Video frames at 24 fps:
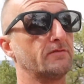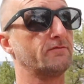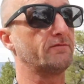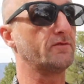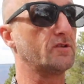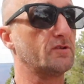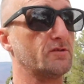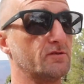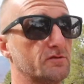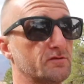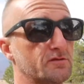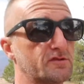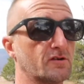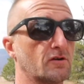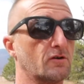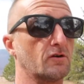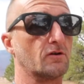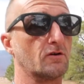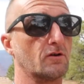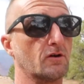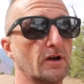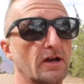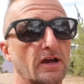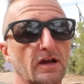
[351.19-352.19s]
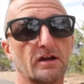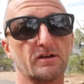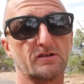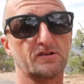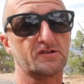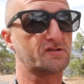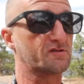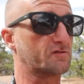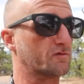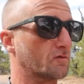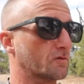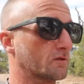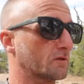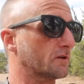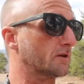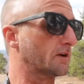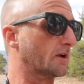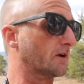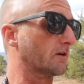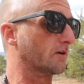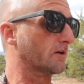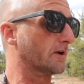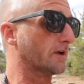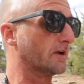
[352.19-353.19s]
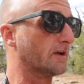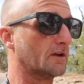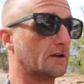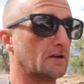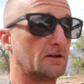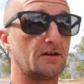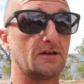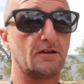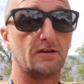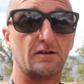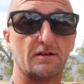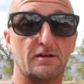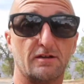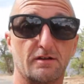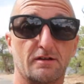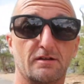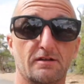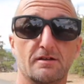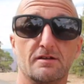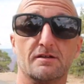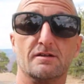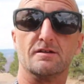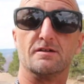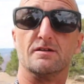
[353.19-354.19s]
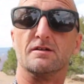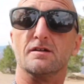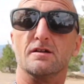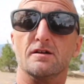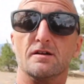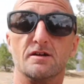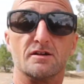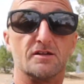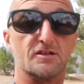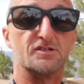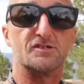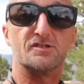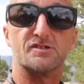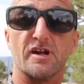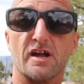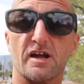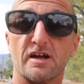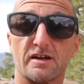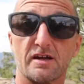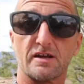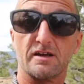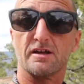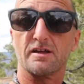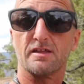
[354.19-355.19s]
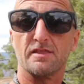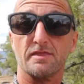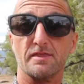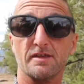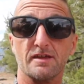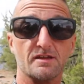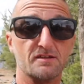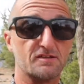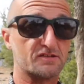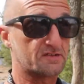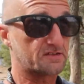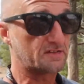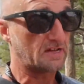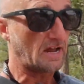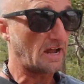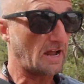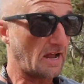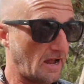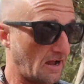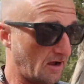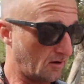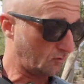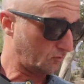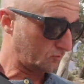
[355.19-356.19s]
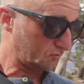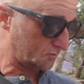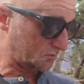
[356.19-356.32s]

The views are extraordinary. Check this out.